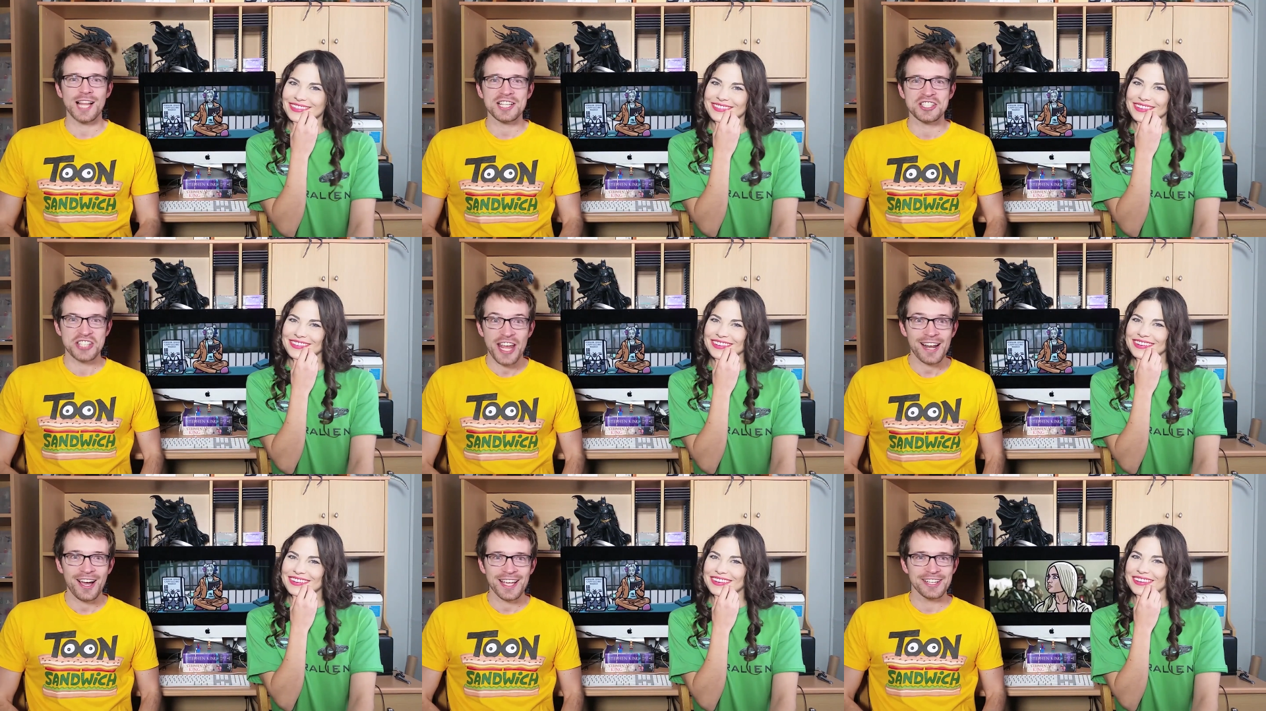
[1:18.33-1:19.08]
Speaker 1: The Last
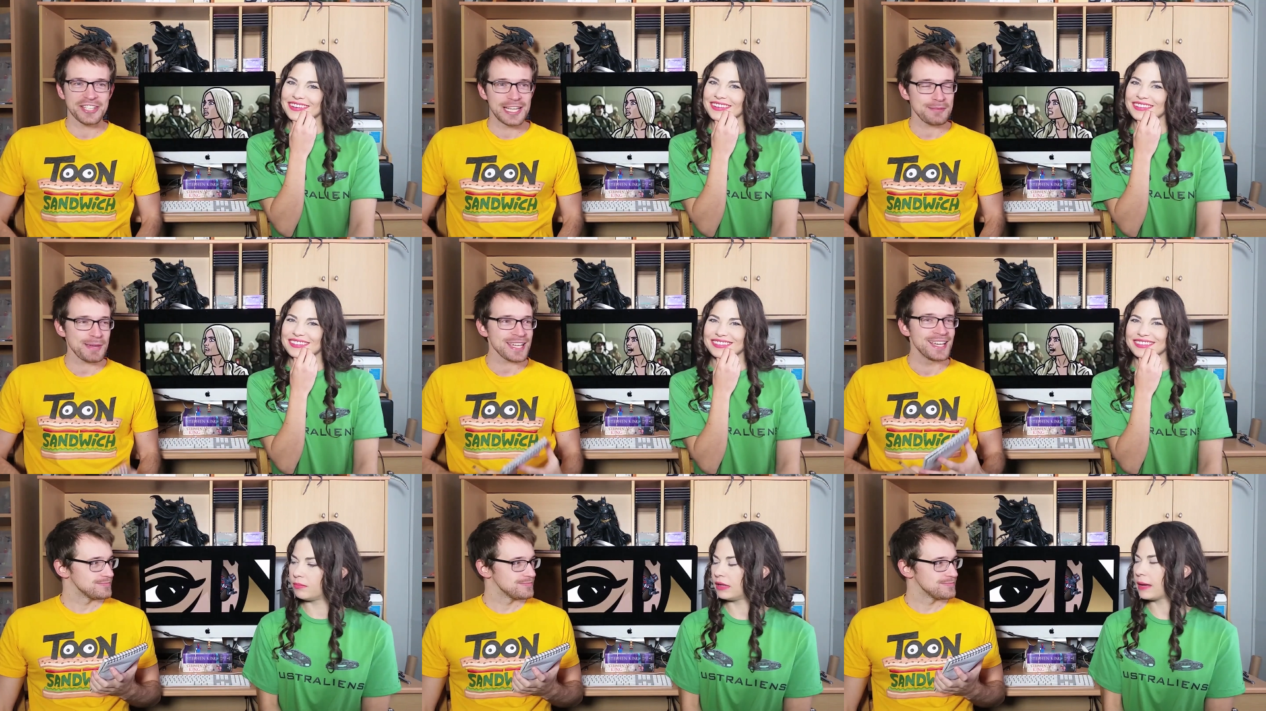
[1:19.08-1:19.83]
Jedi. Are you kidding
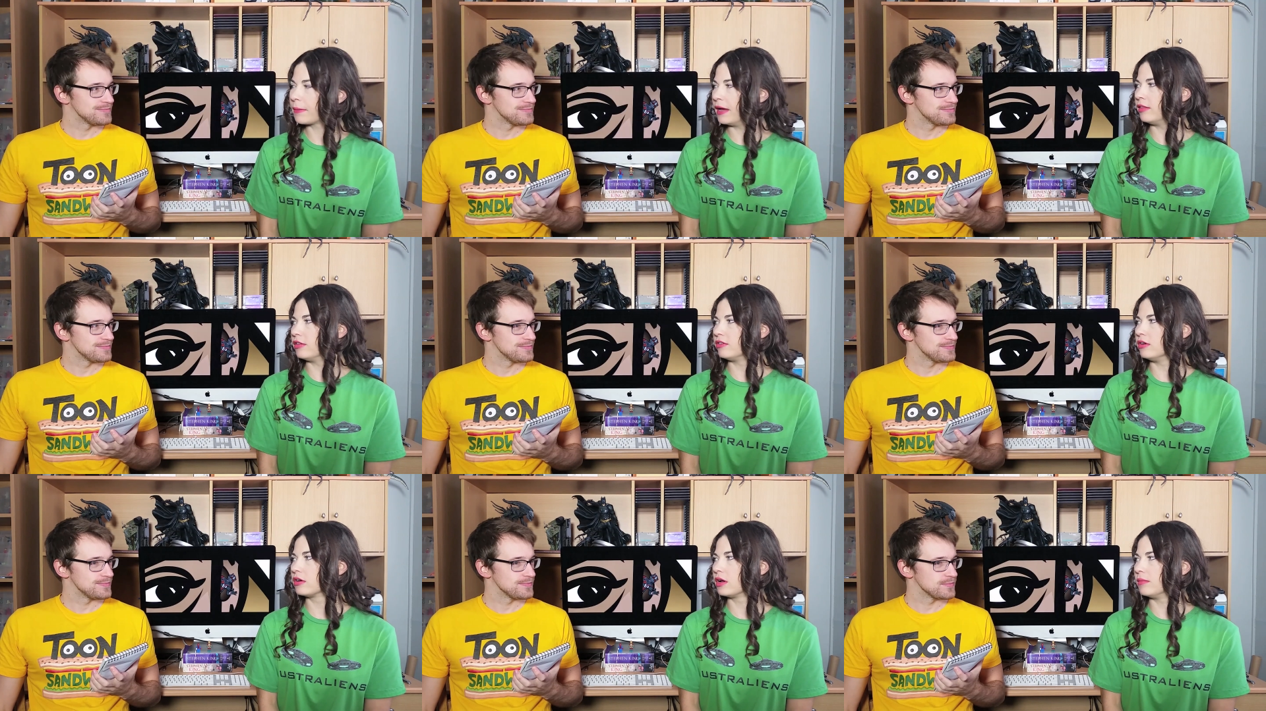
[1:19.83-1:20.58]
Speaker 2: me? Black
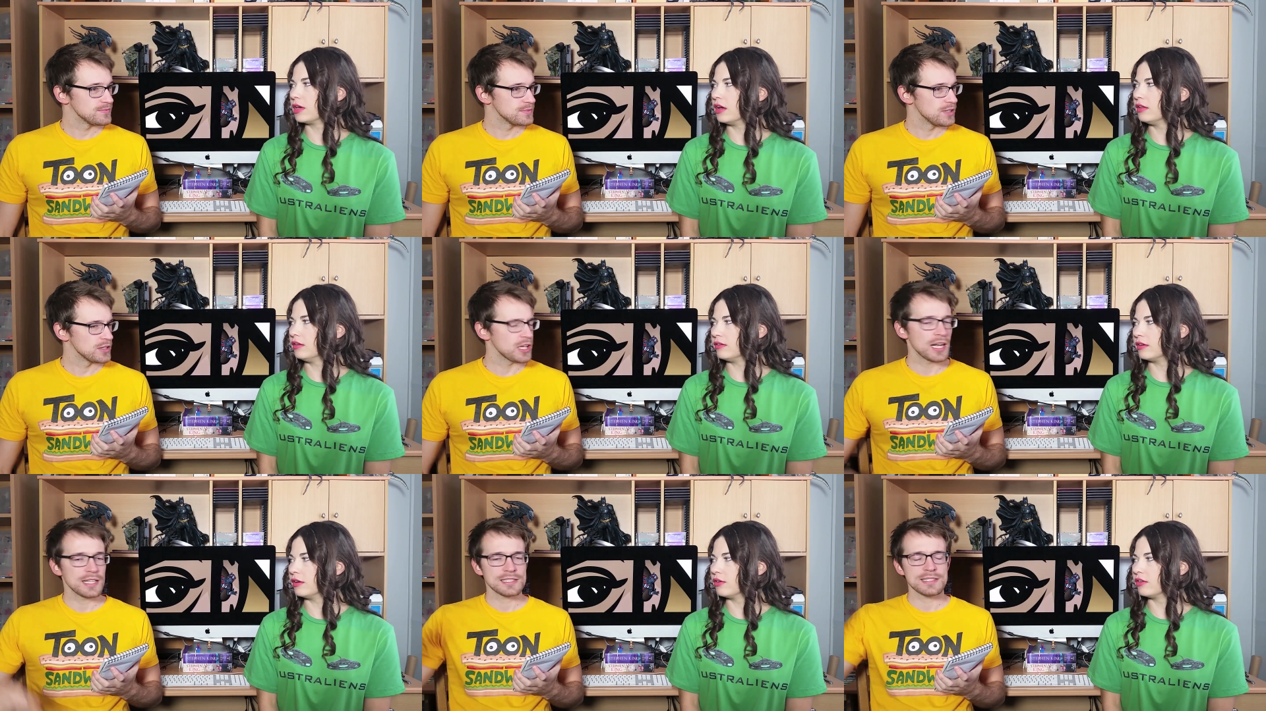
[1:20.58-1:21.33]
Panther's not coming out
Speaker 1: this
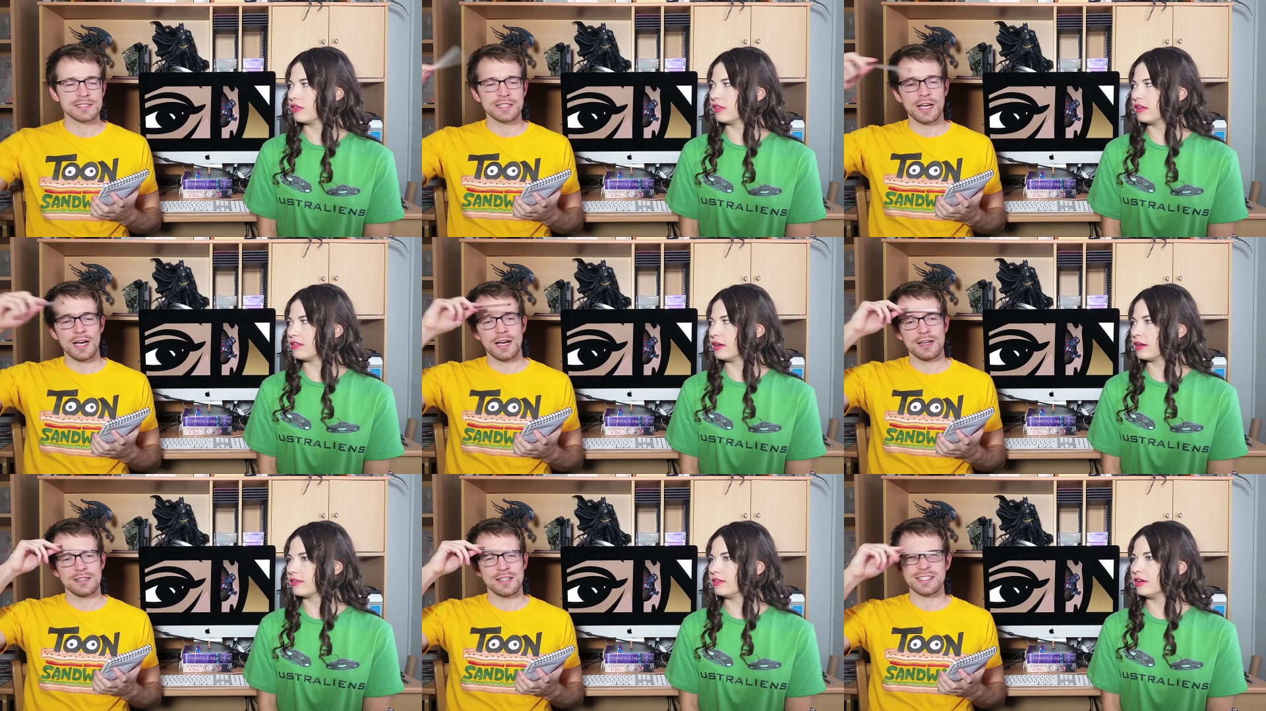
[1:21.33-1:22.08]
no, year. No, that's next
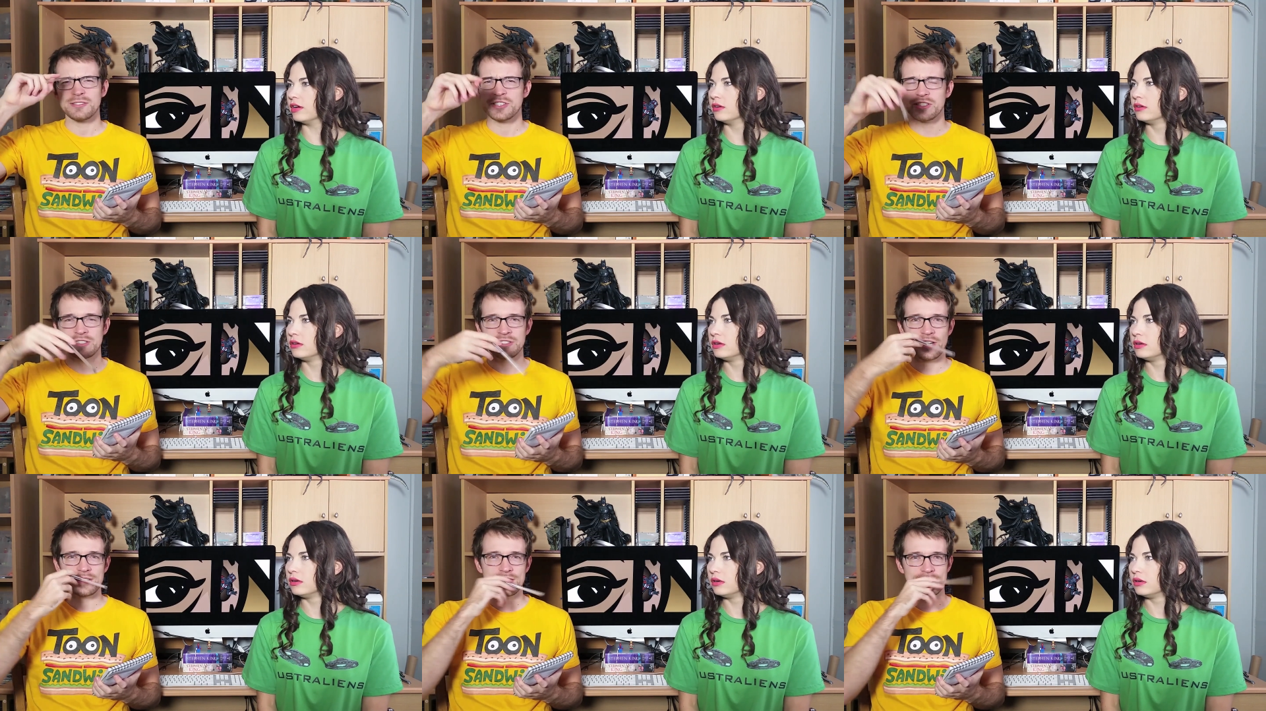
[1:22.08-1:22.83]
Uh, I think
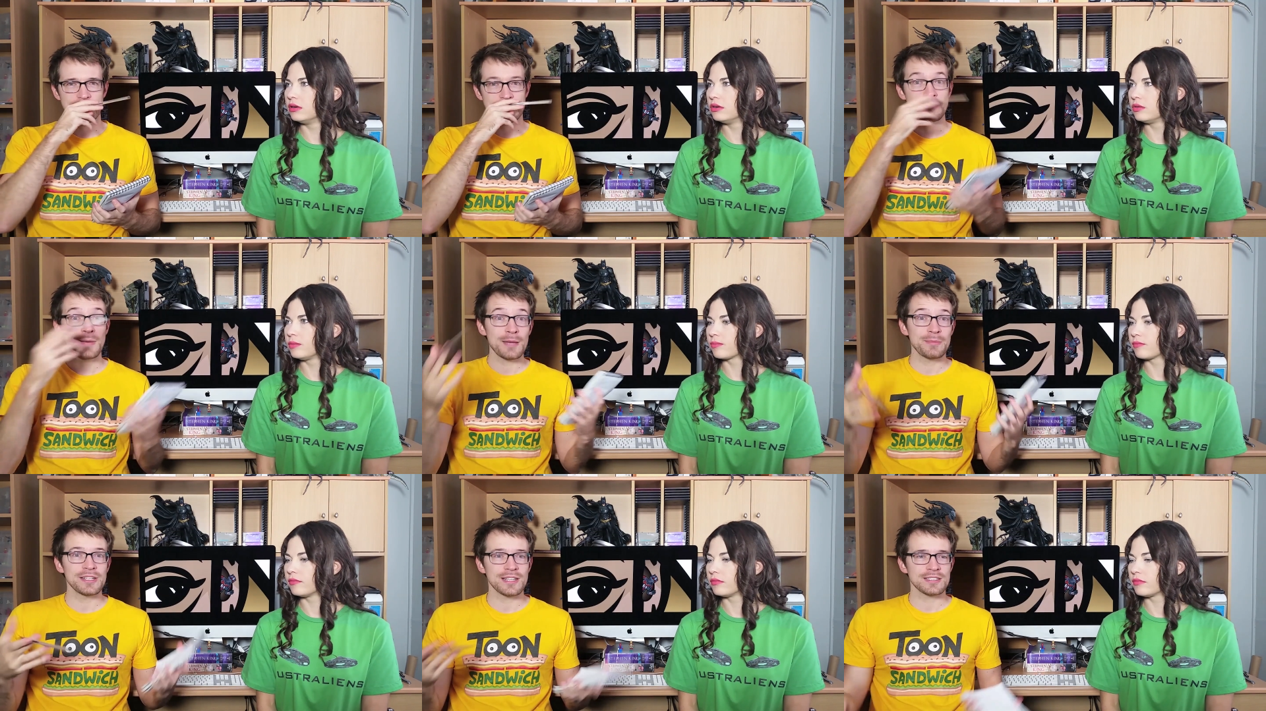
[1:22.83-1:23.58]
it's Justice League. There
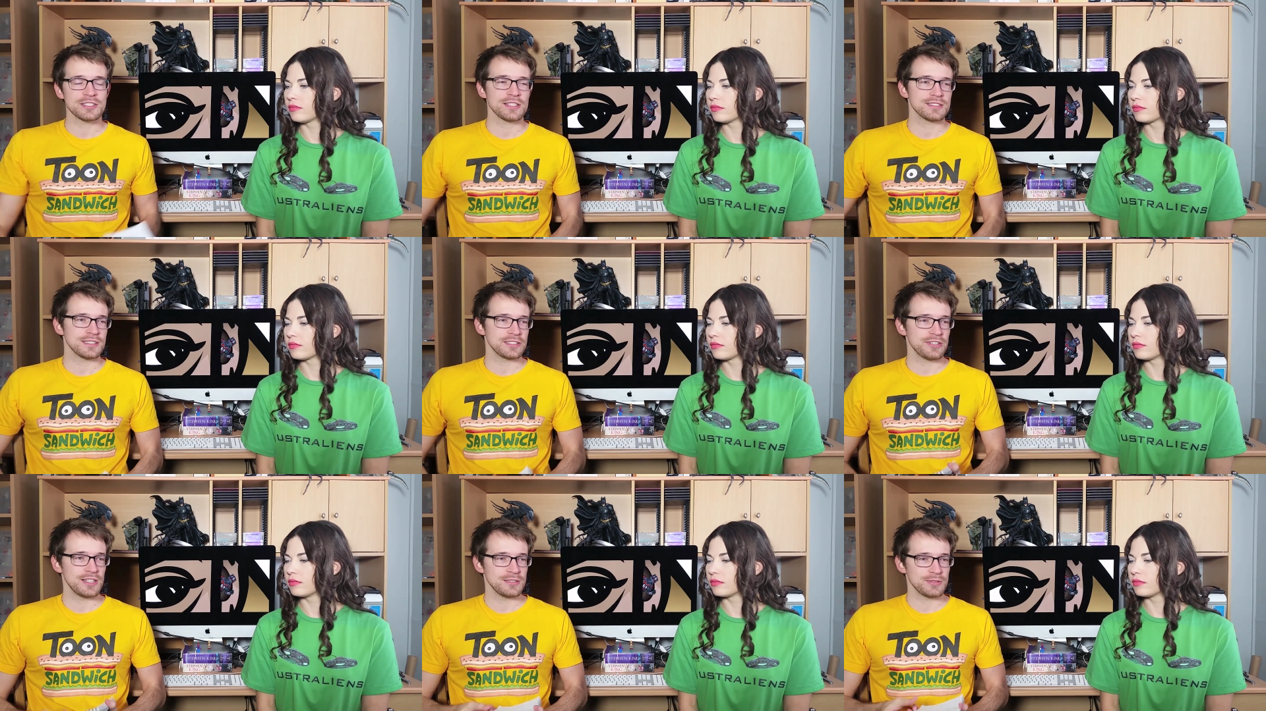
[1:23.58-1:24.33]
may be another Justice
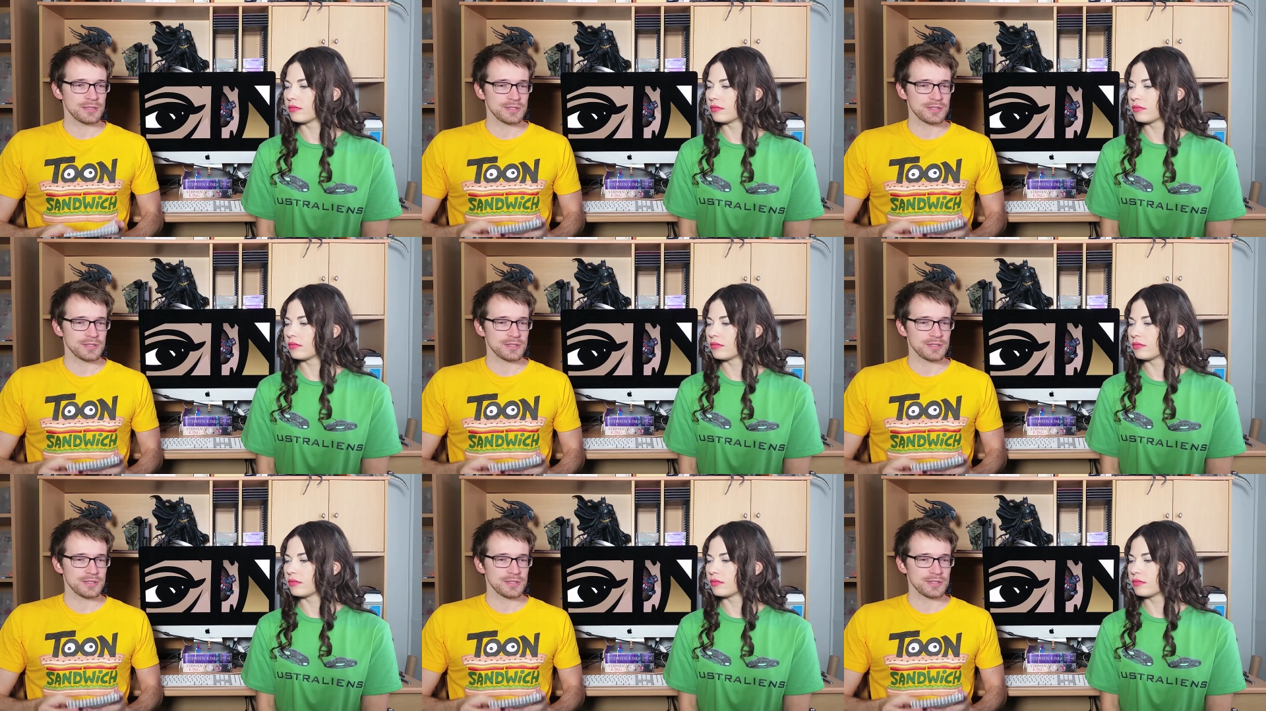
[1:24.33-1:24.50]
League trailer that